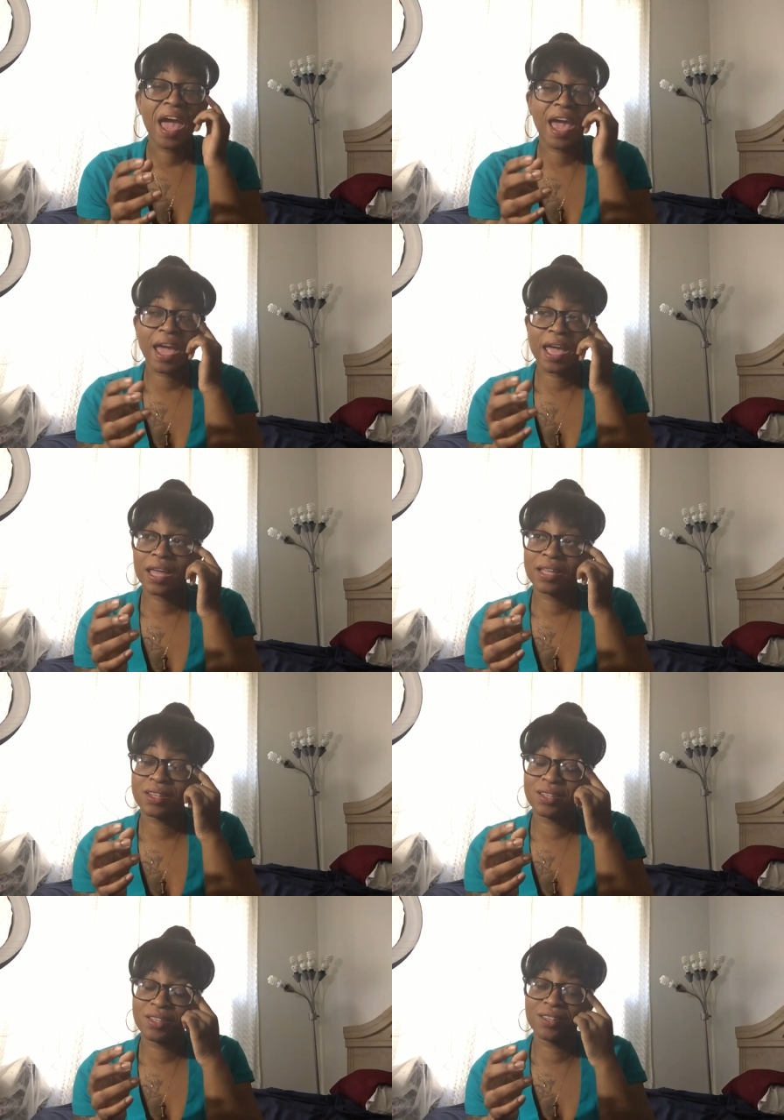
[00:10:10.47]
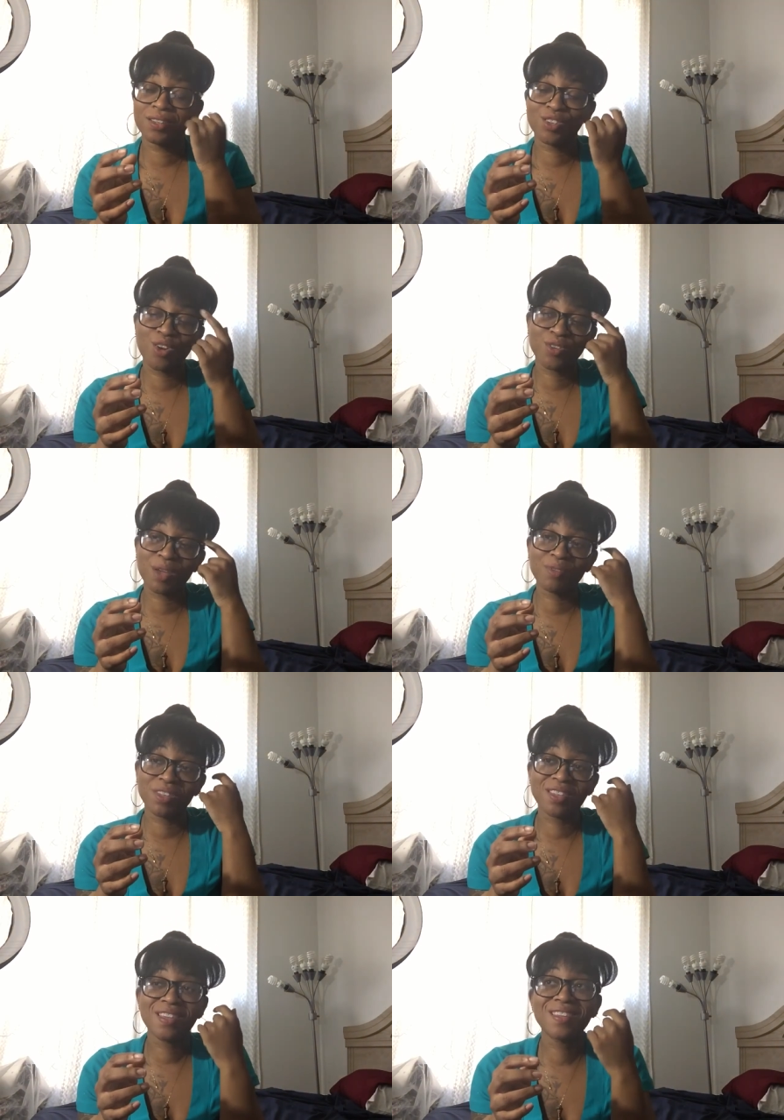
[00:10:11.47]
And, you know, they
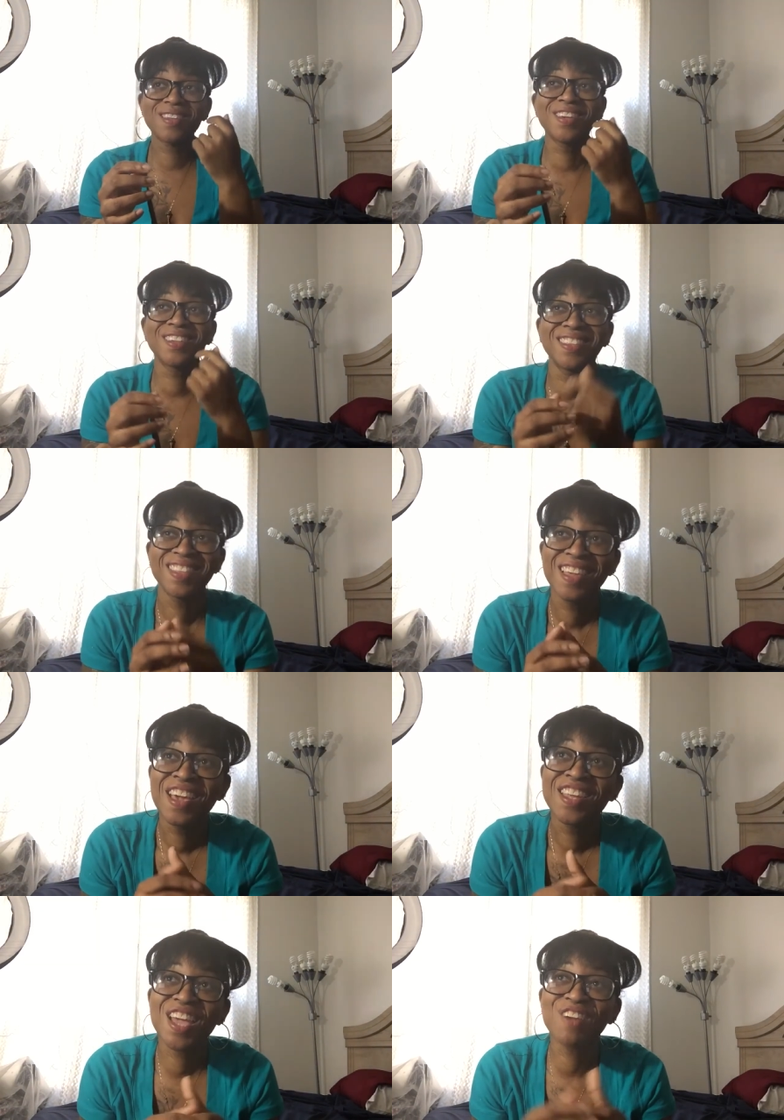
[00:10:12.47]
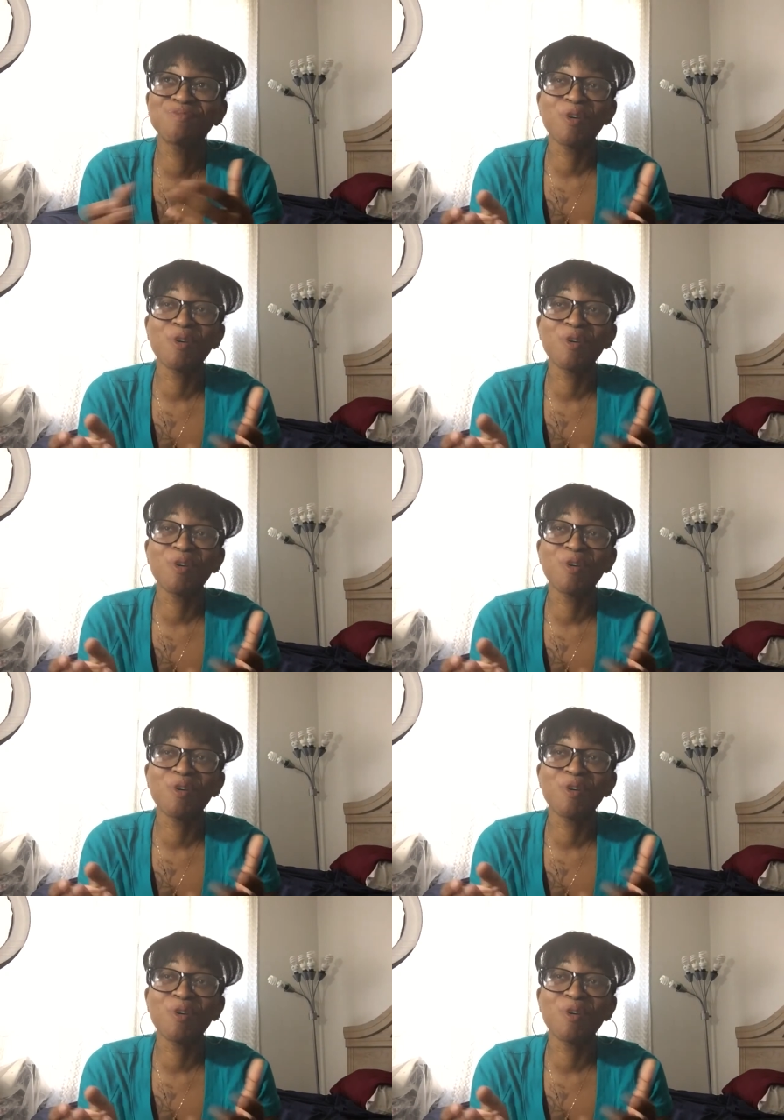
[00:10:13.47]
was